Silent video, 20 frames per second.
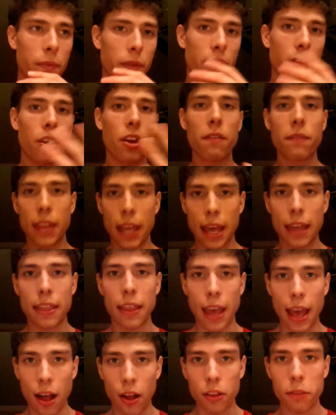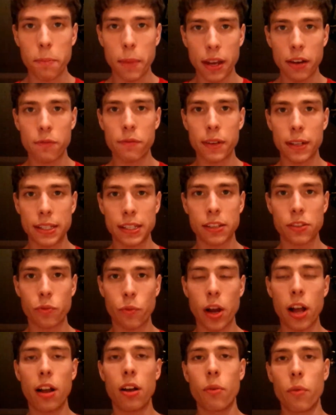you have the health benefits as
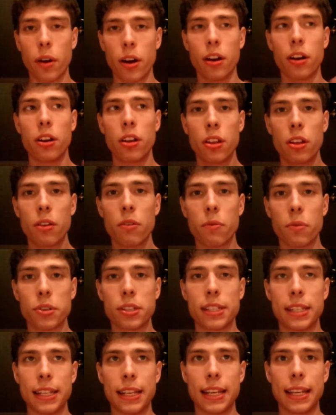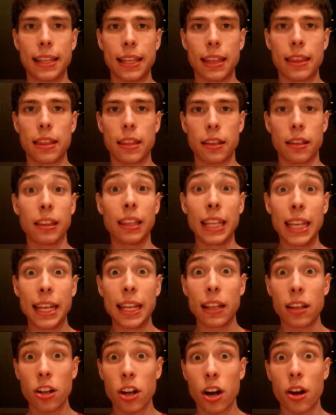well, where we're seeing that the
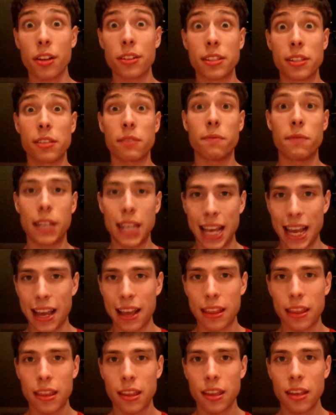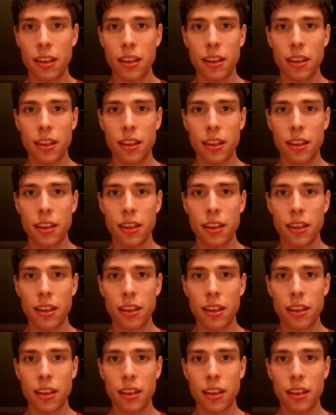leading causes of death